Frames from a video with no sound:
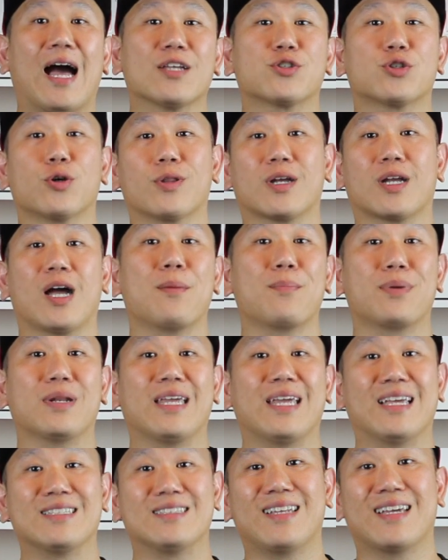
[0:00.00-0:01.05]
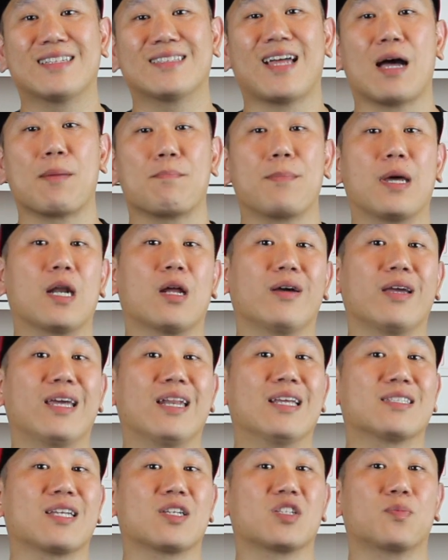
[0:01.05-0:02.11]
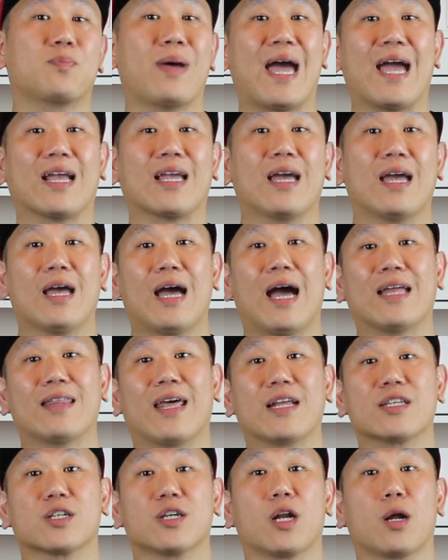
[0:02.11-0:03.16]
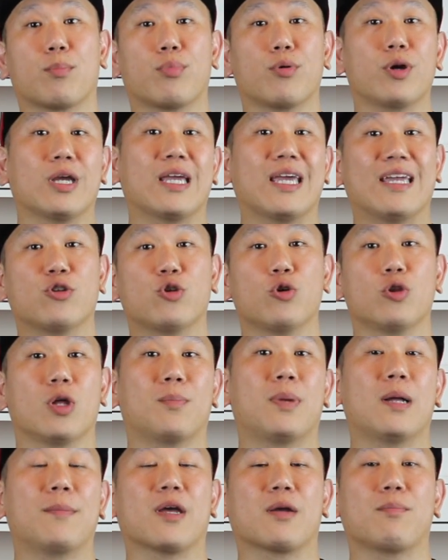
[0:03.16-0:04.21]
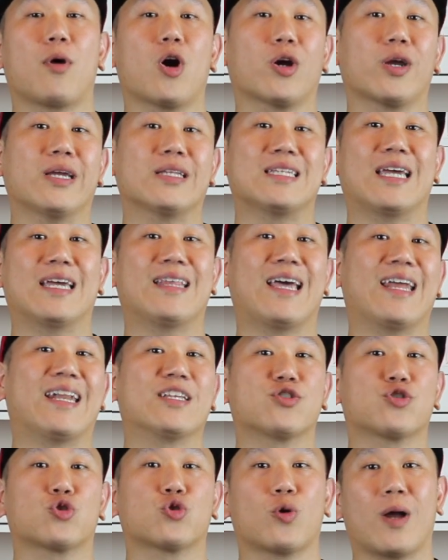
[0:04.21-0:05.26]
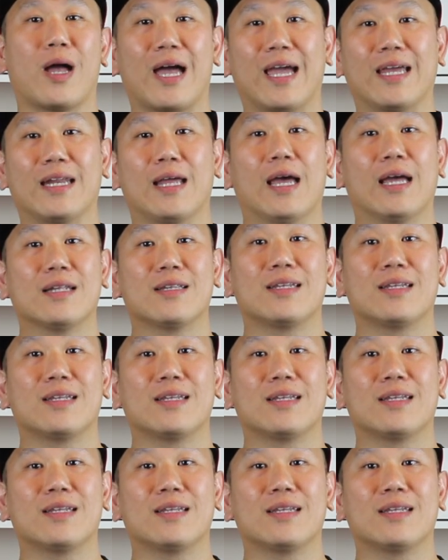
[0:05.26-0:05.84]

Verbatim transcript: So the company is Desktop Metal. It is a SPAC that is going to bring it to the public markets, and that is Trine.